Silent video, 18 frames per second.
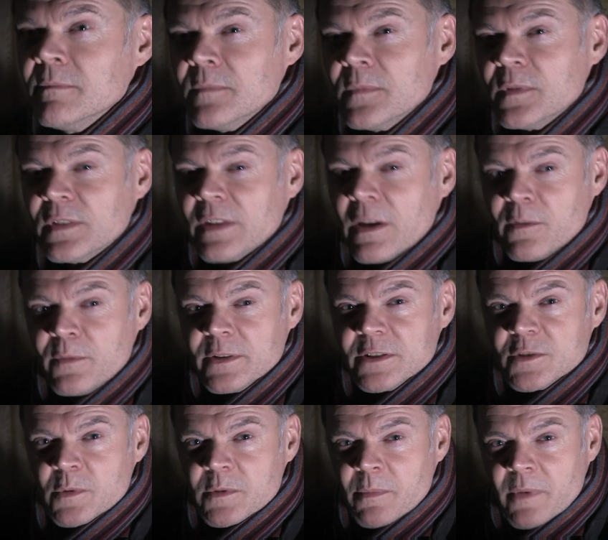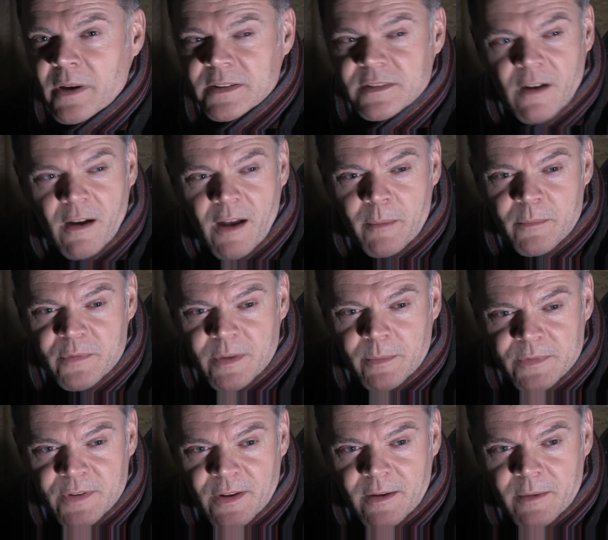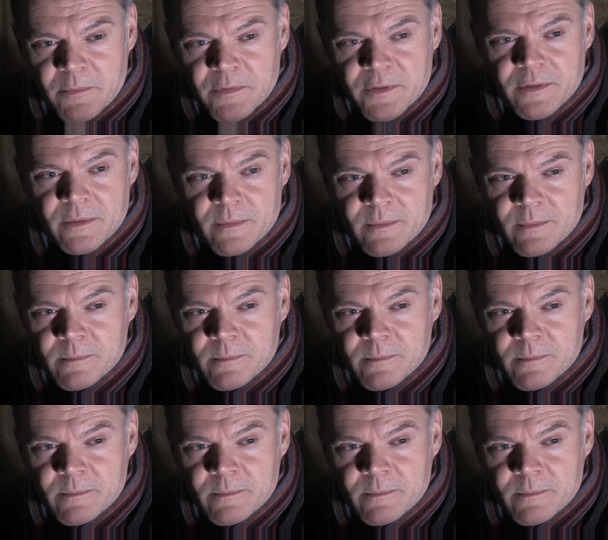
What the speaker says: selfish with my time sometimes.